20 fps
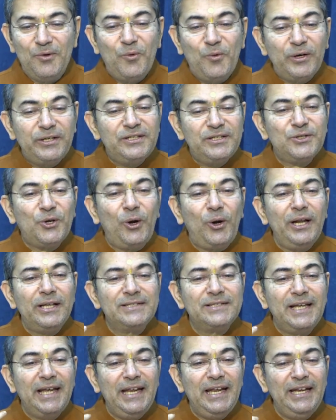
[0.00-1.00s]
What is called
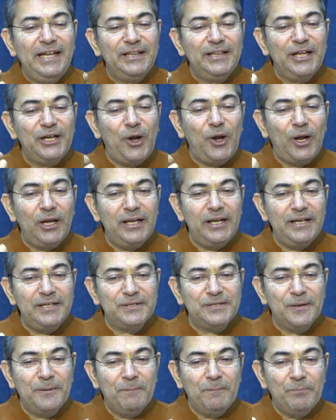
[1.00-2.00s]
as gaining the
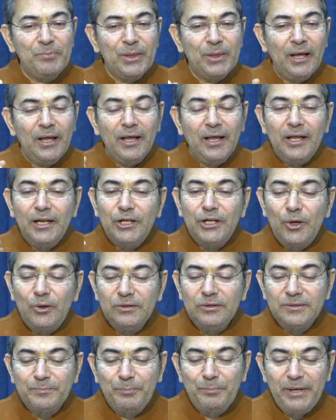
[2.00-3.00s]
knowledge?
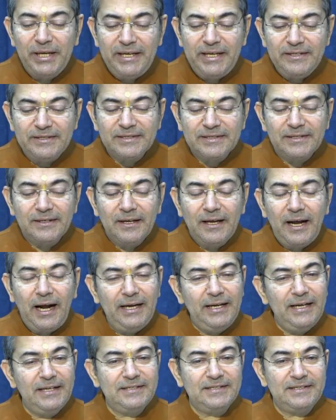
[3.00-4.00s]
Now, please
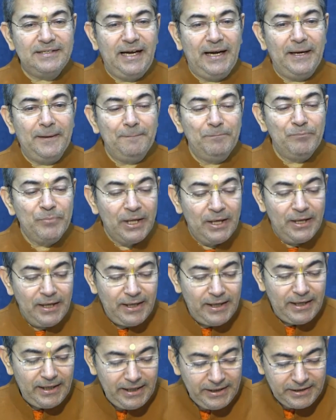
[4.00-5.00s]
understand,
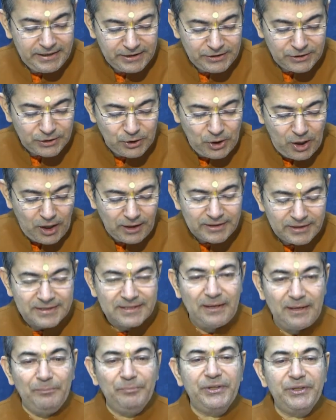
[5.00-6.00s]
it is not
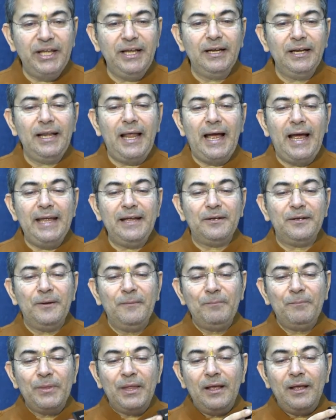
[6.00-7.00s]
something like
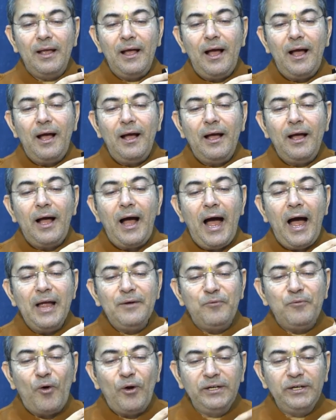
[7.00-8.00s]
I
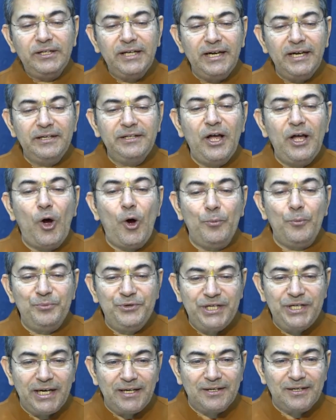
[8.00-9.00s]
wanted the
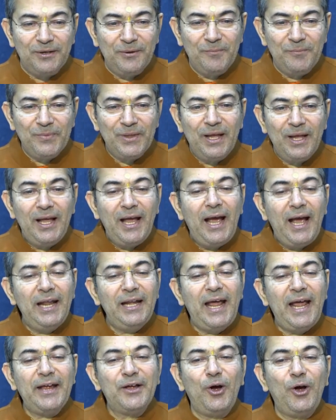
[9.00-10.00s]
object
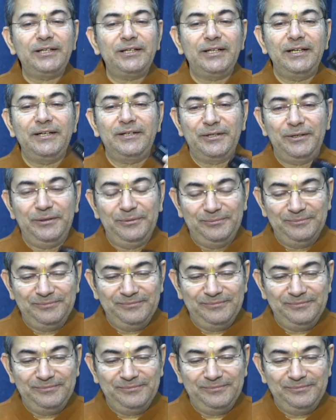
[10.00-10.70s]
and I got it.